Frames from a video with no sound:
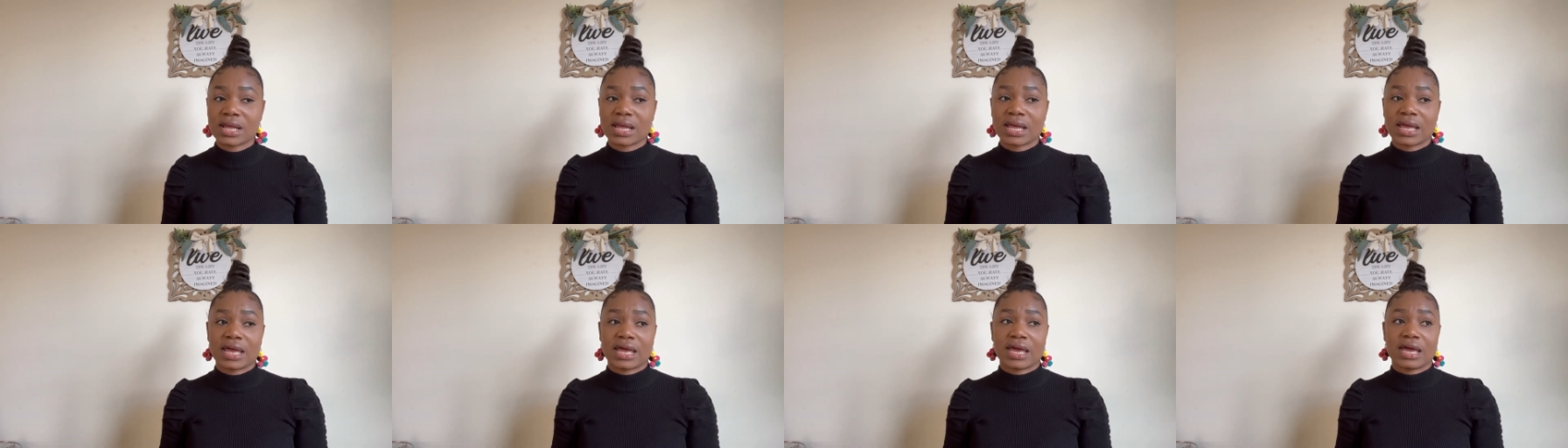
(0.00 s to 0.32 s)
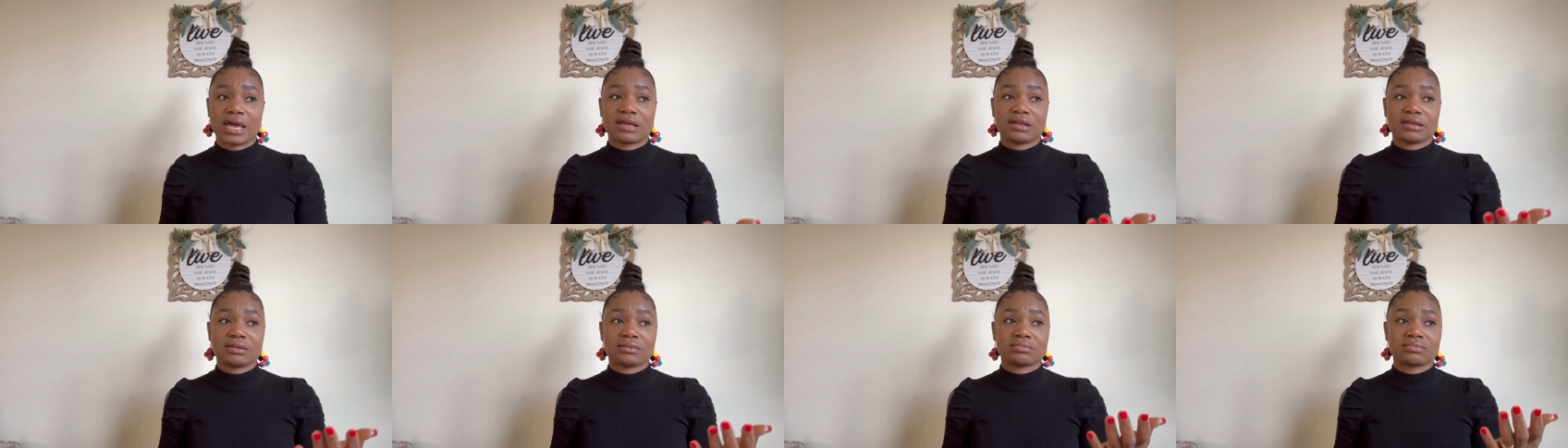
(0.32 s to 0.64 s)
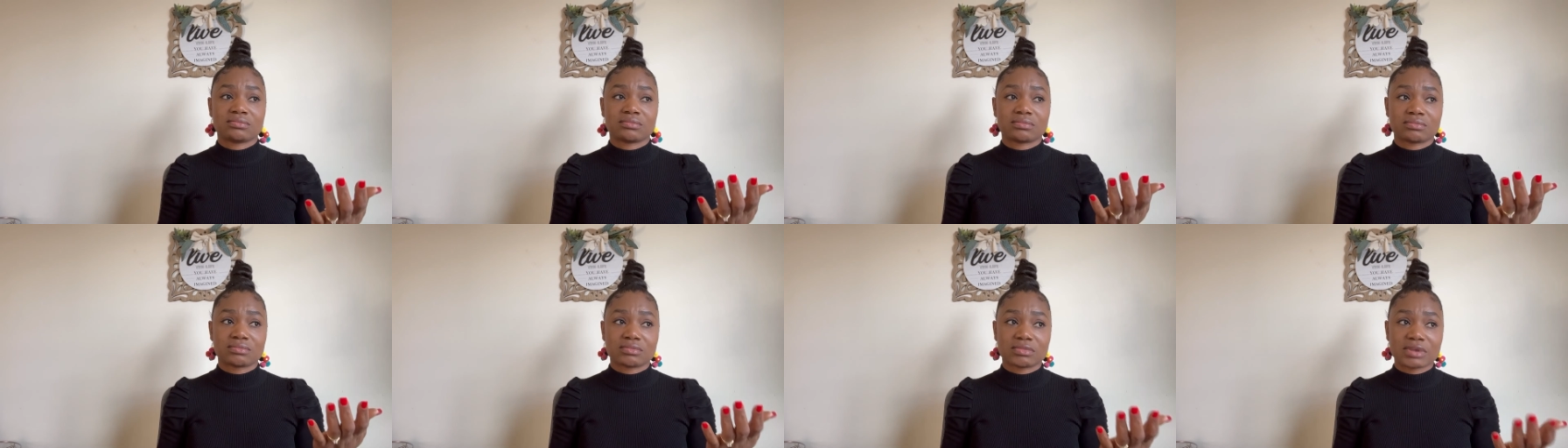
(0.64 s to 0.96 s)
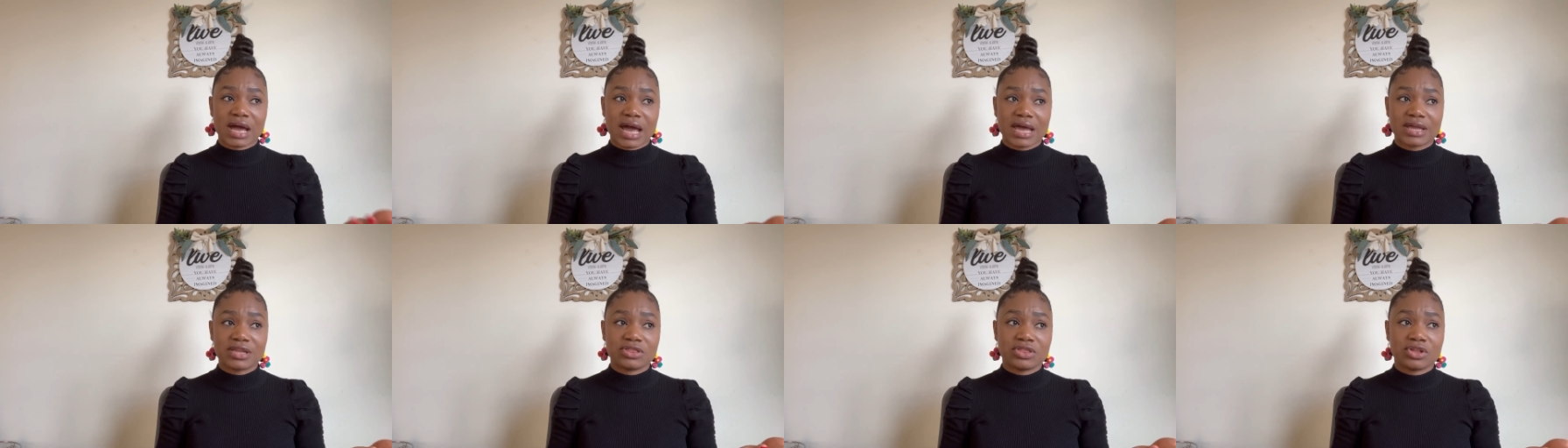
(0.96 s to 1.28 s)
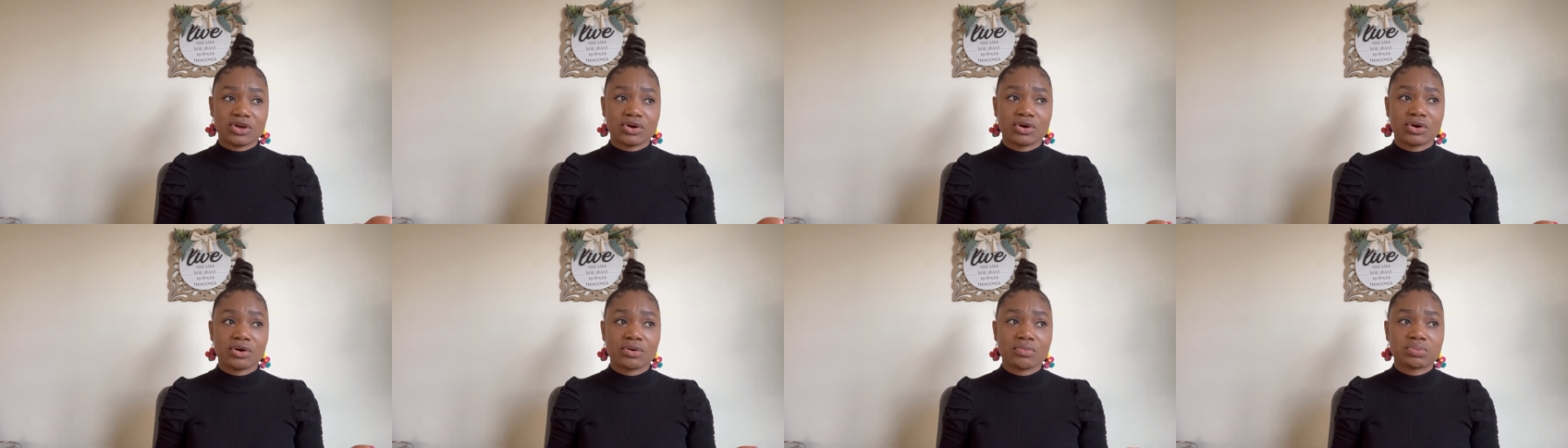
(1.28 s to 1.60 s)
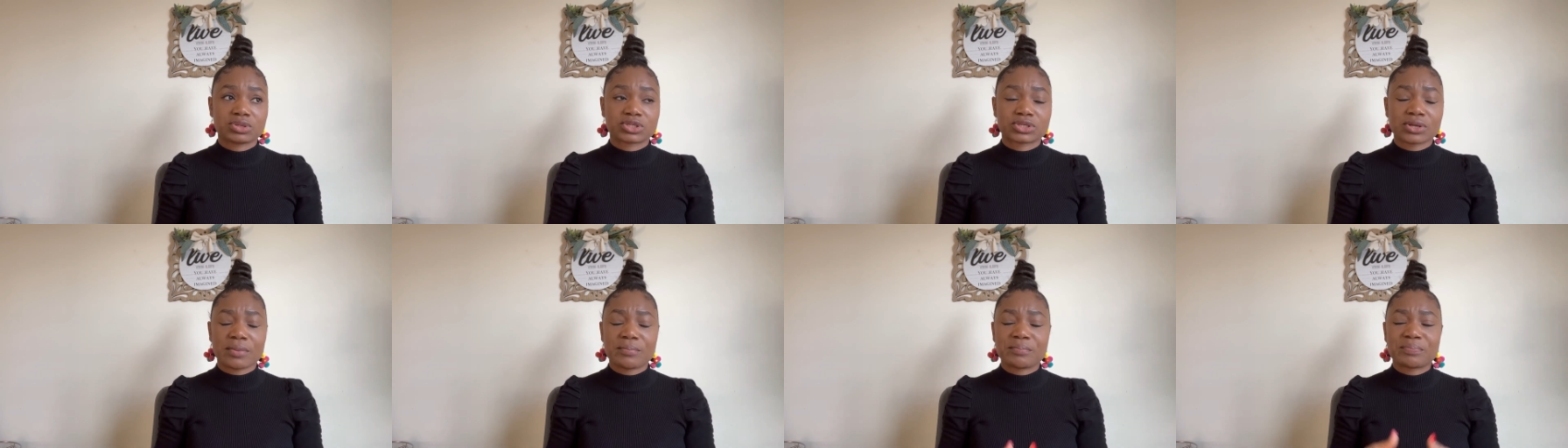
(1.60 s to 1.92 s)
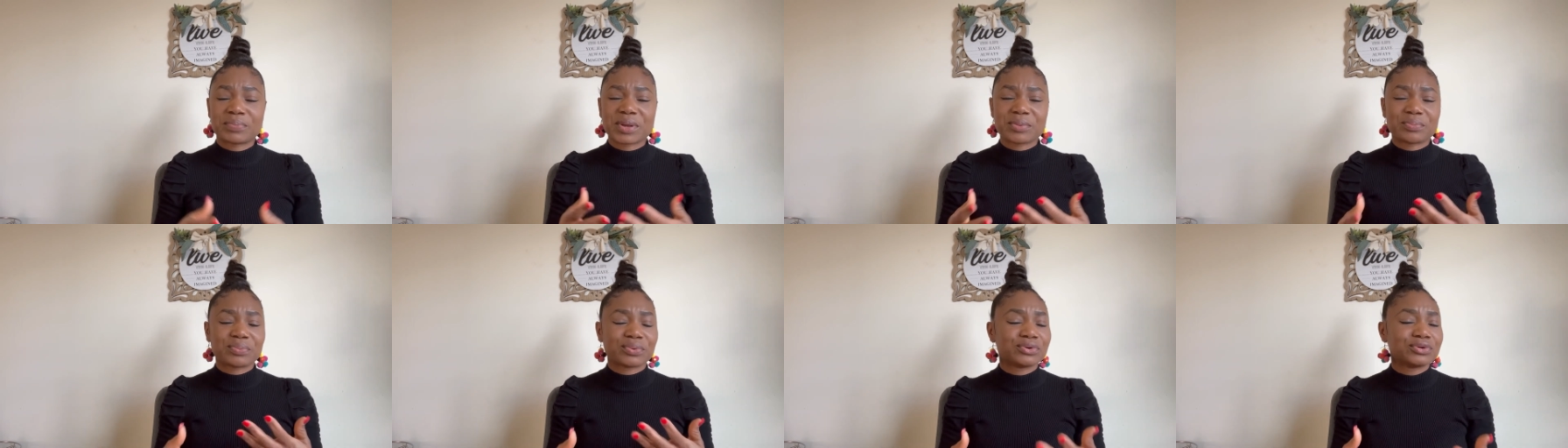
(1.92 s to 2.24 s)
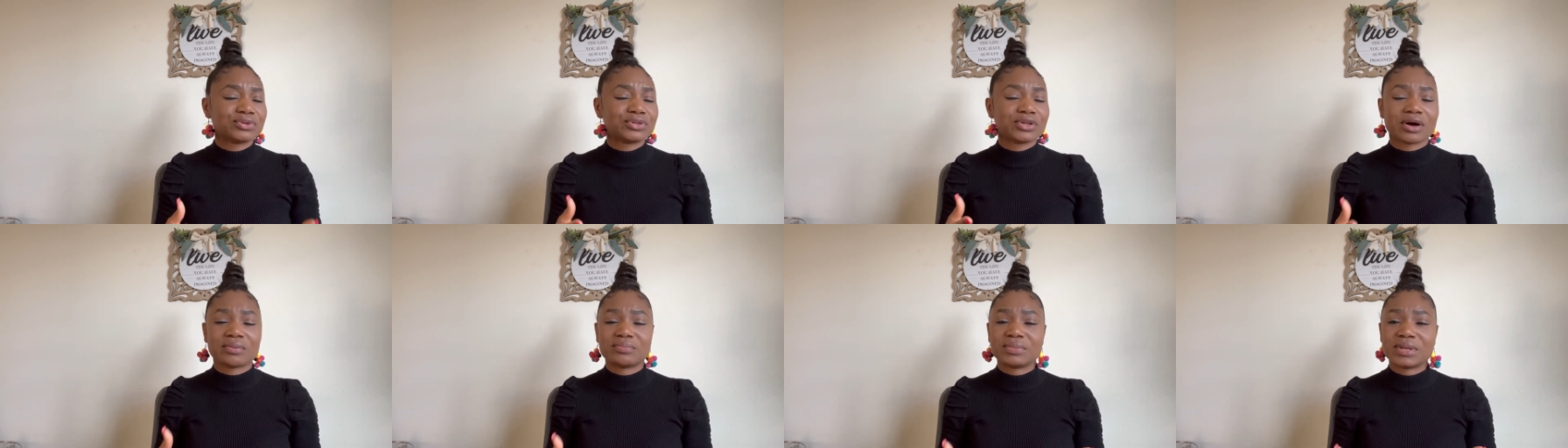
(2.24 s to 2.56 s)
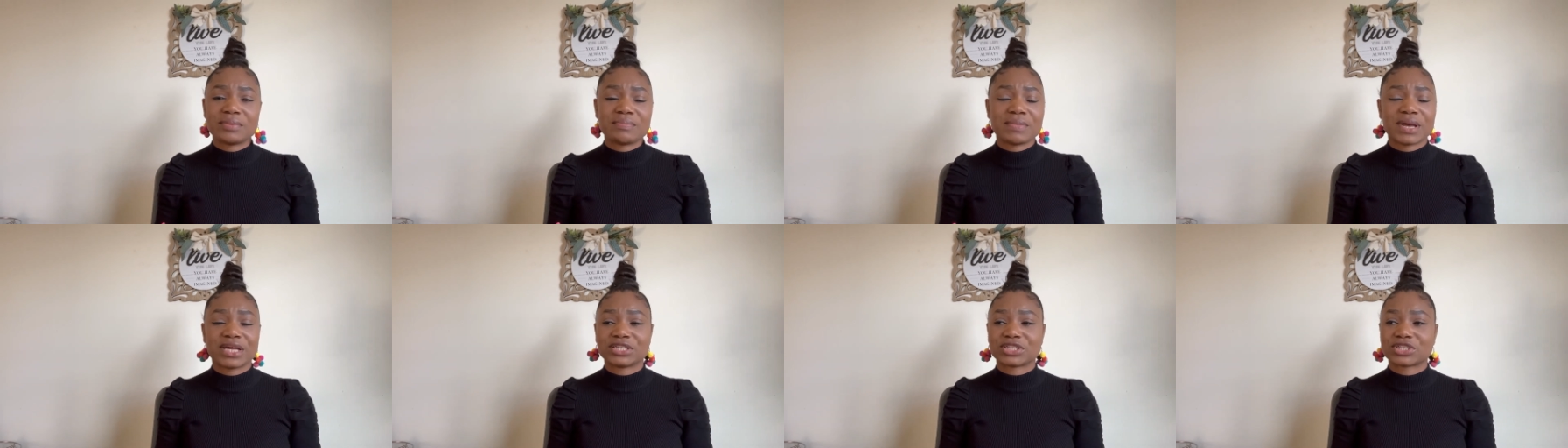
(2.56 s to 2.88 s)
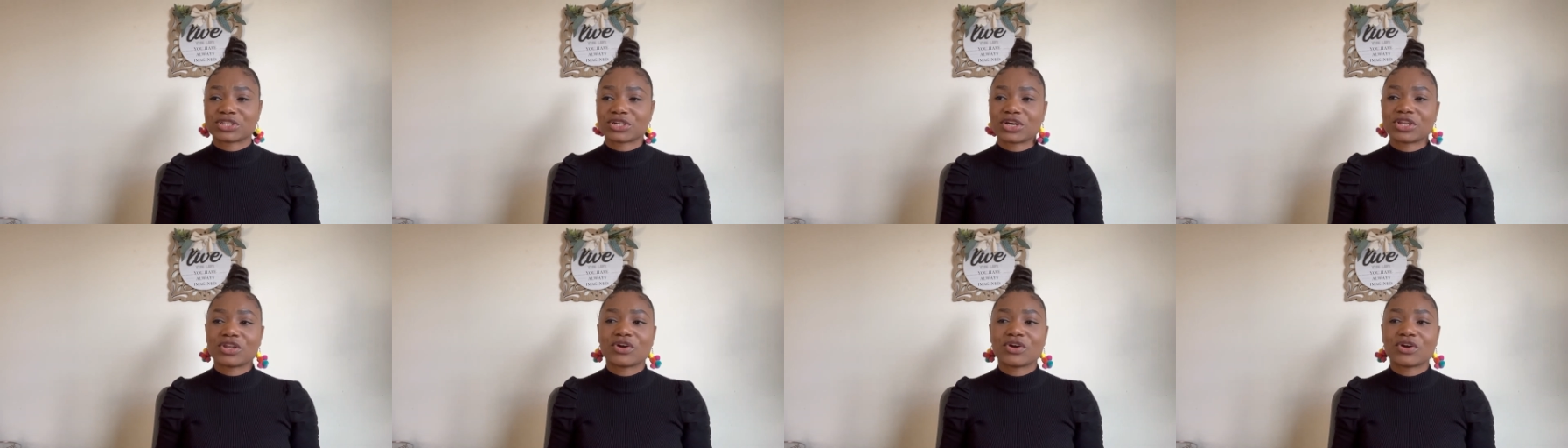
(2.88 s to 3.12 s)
And I know some people normally mention,